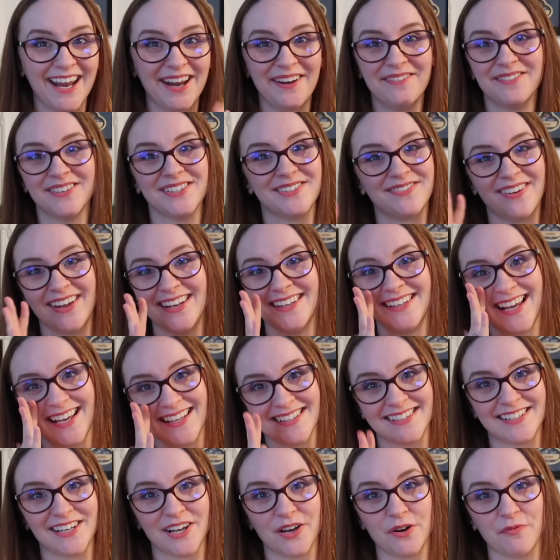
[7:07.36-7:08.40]
it was
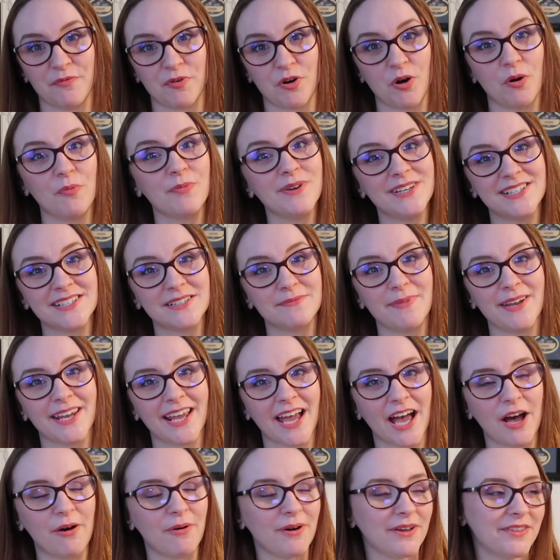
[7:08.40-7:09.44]
fantastic overall we did make
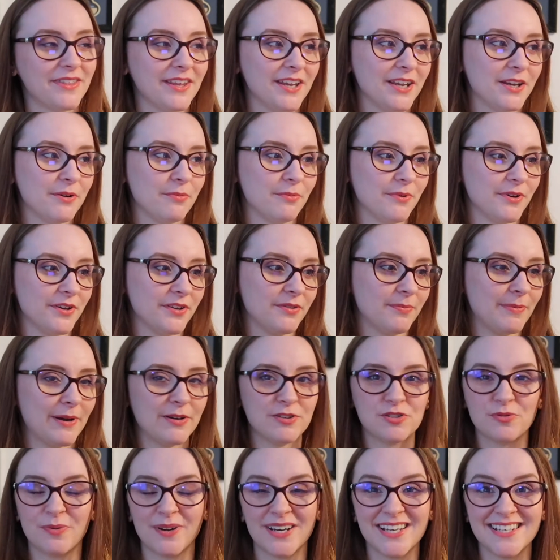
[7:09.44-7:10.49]
it out i think with
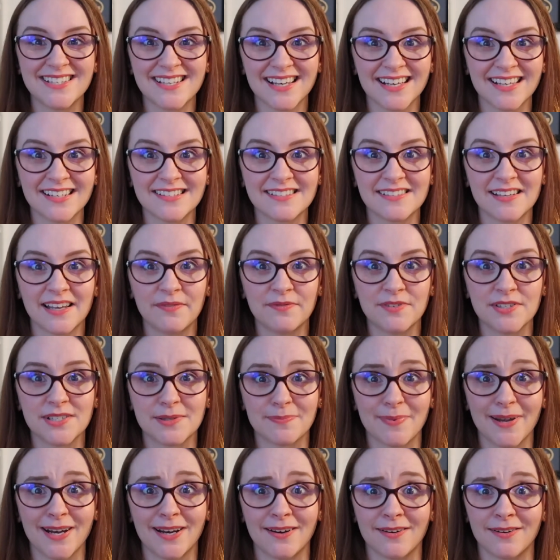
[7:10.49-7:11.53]
about 20 seconds left to
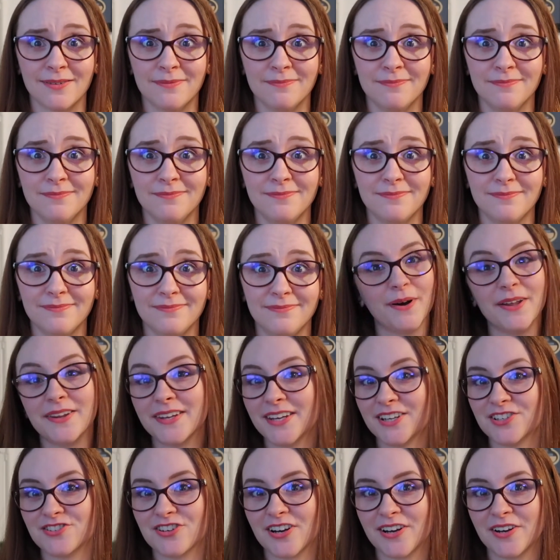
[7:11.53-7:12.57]
spare but
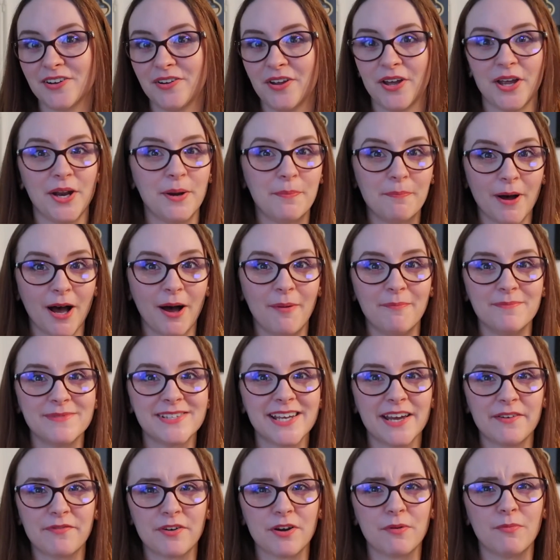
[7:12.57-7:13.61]
the adrenaline pumped.
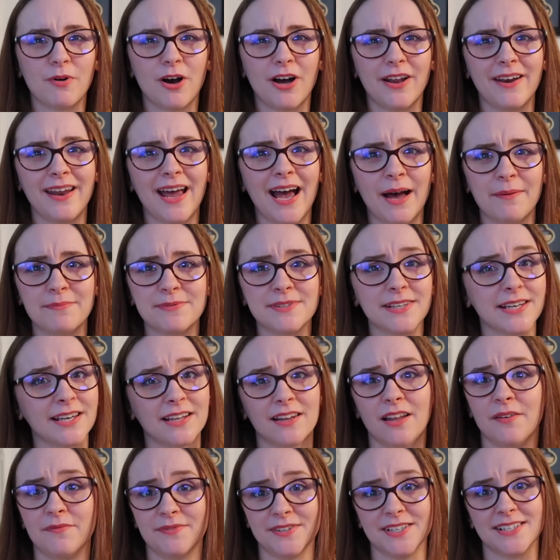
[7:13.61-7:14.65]
Everyone
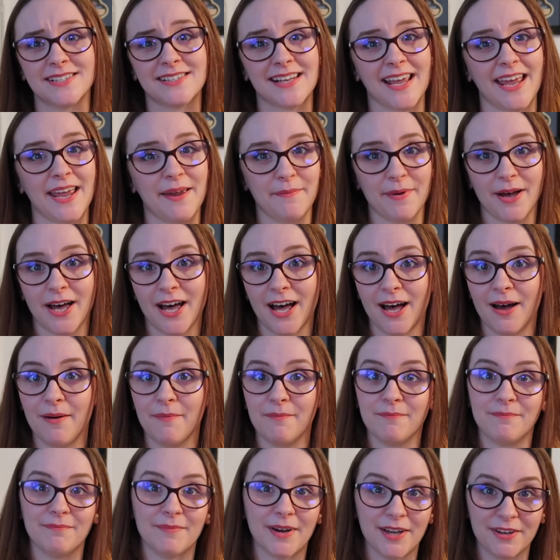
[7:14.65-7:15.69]
absolutely loved this game.
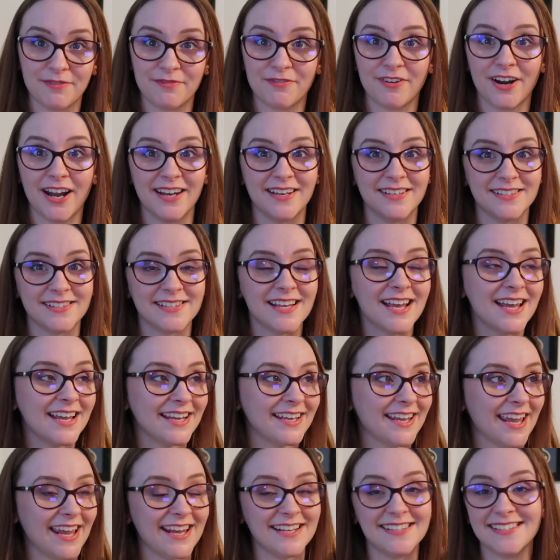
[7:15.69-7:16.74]
Uh, my friend
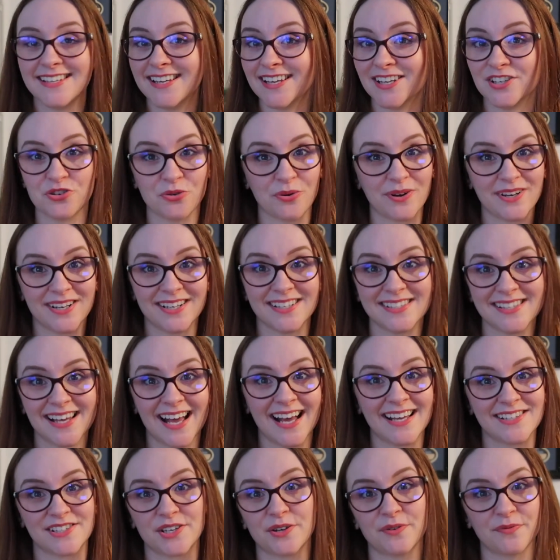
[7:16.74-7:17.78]
Katie enjoyed this
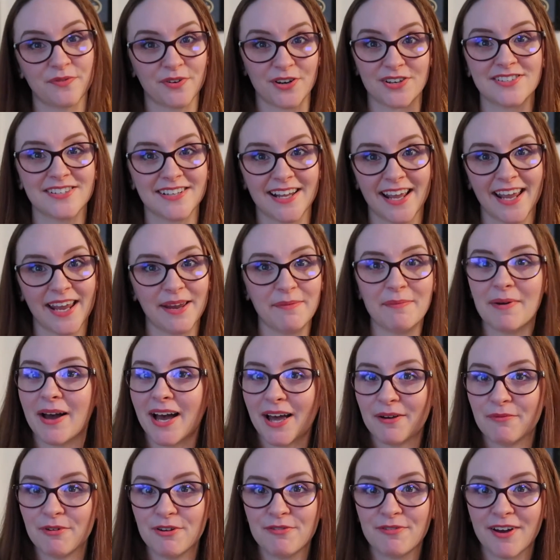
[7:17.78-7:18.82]
as her first game
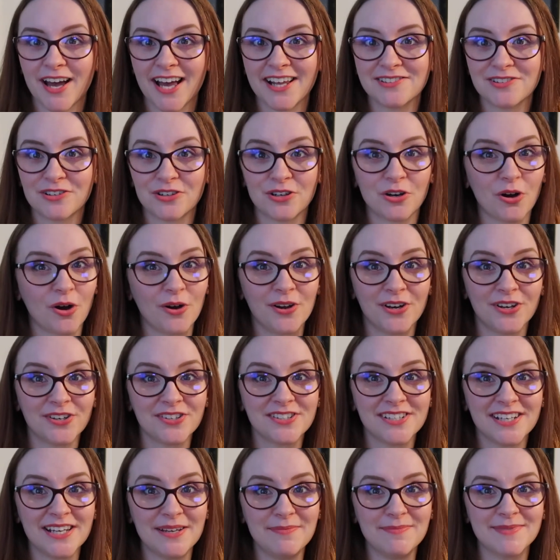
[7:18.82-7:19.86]
and we've had her on our
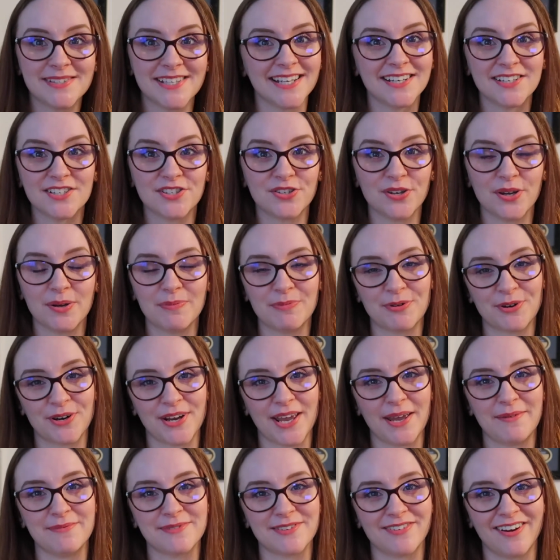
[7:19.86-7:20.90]
team since doing more
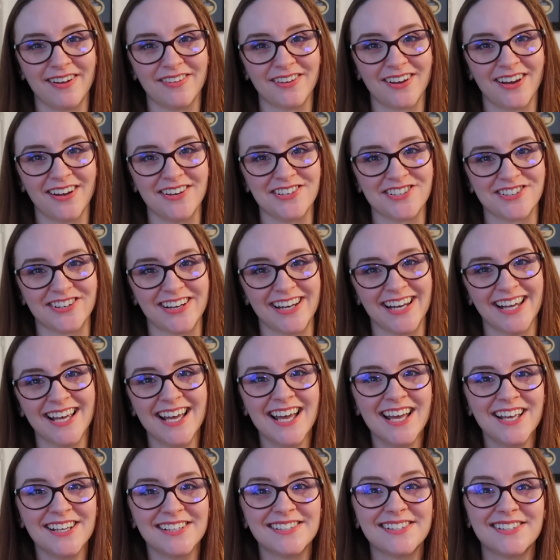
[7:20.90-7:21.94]
games around the country.
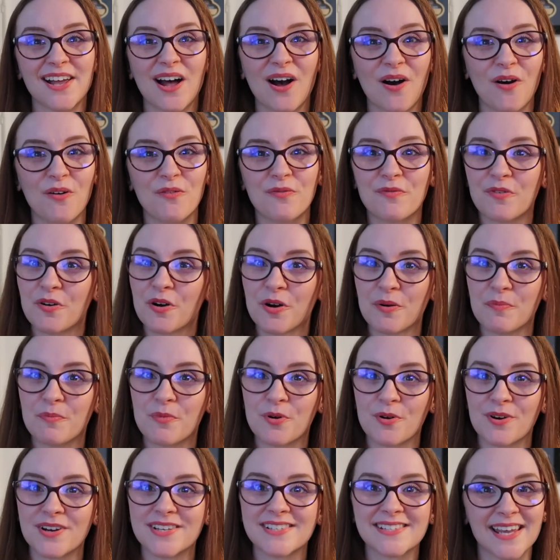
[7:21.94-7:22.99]
So for
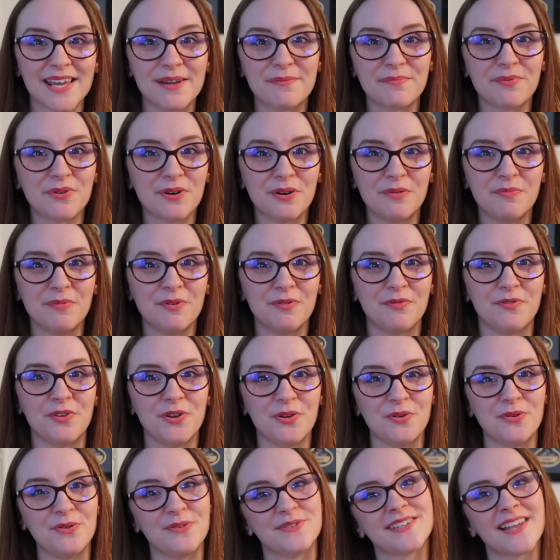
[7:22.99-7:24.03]
more escape room
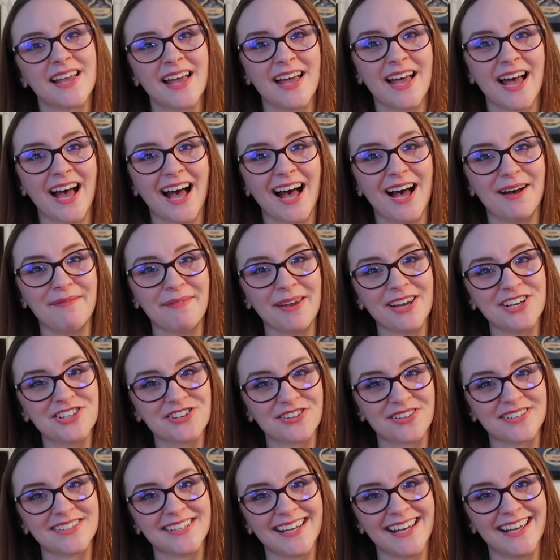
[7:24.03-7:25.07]
reviews, uh, make
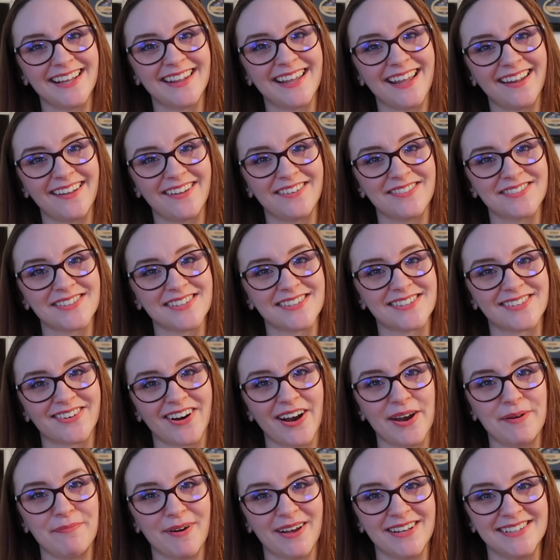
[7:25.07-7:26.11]
sure to hit that little
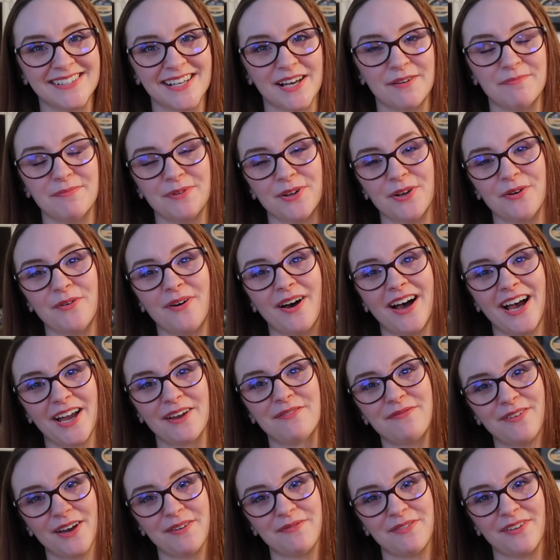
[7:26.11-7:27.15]
subscribe button down below.
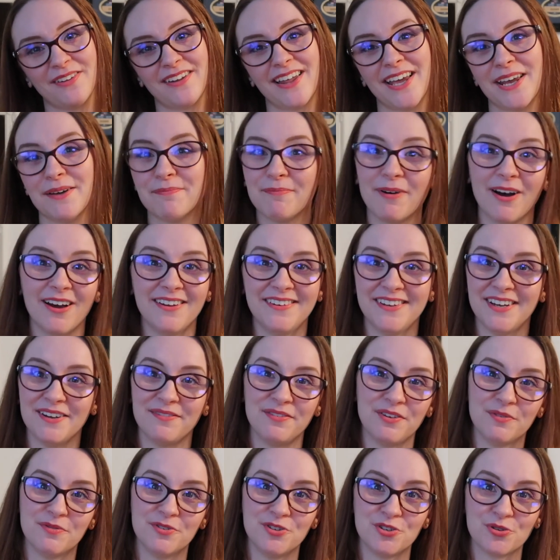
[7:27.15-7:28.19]
High five the like button
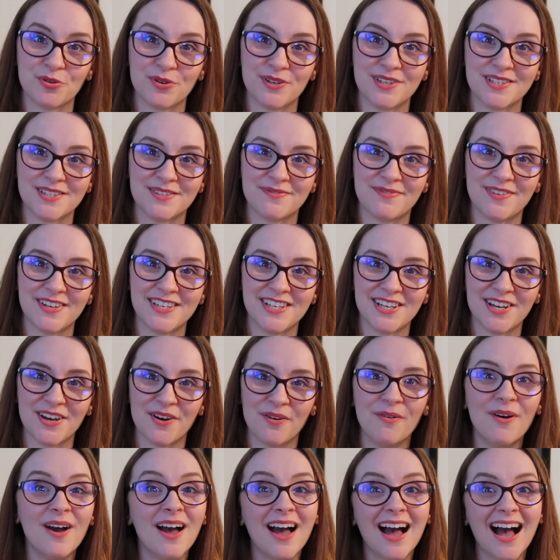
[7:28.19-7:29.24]
if you've enjoyed this
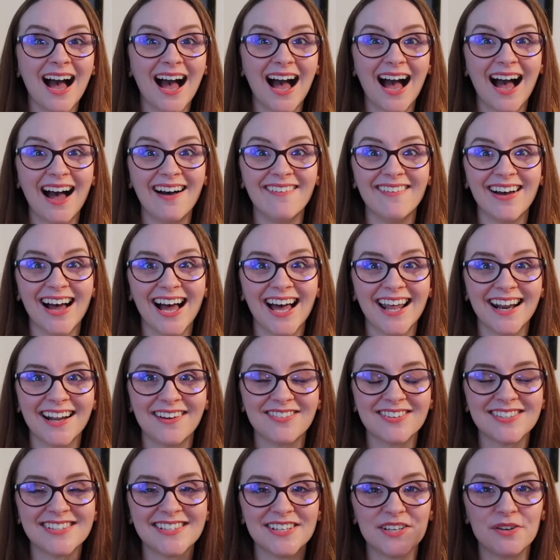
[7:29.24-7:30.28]
video. Um, and I
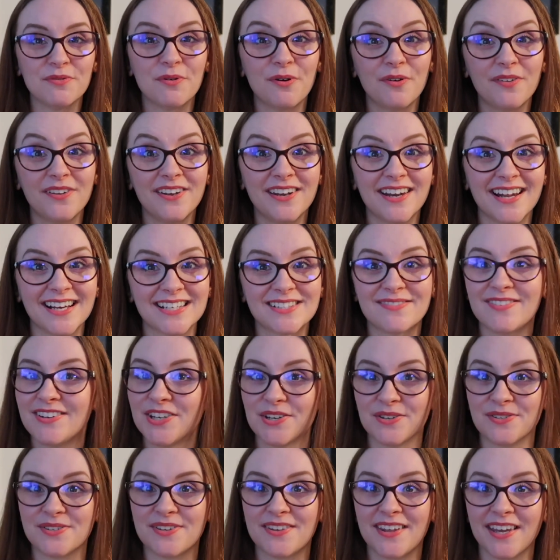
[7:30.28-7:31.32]
will see you all in the next
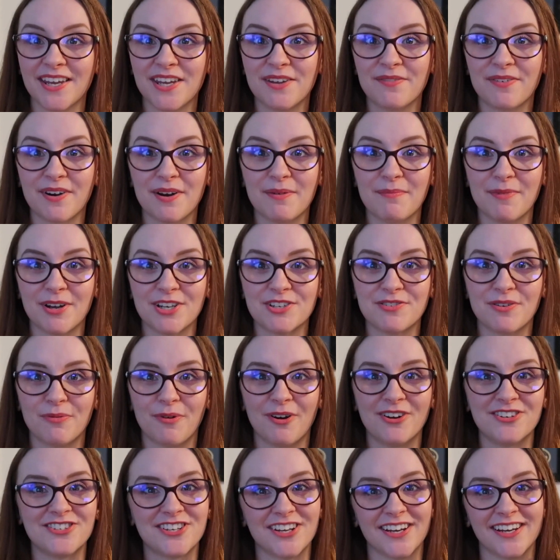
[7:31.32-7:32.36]
videos. thank you very much for
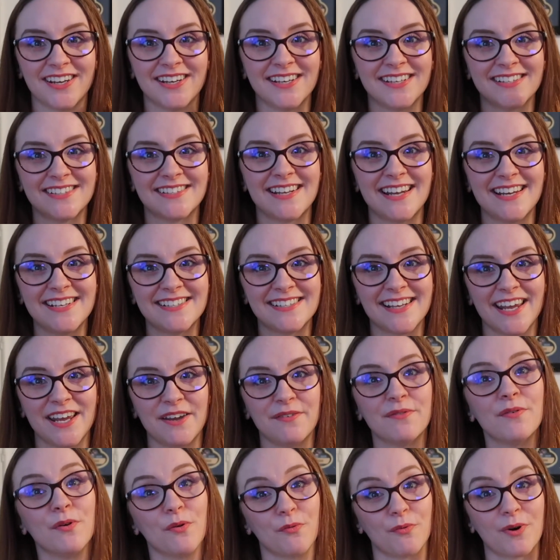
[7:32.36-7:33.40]
watching. Stay
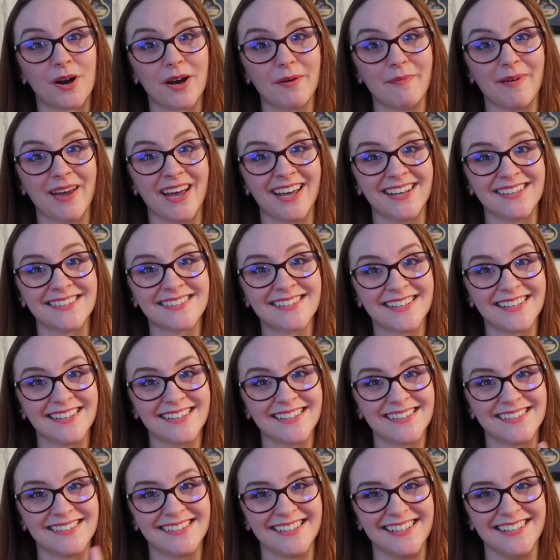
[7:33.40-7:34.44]
safe, wear a mask.
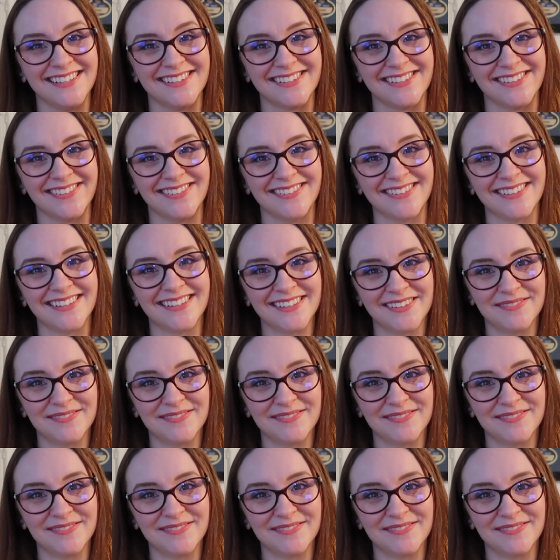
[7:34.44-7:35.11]
See you soon.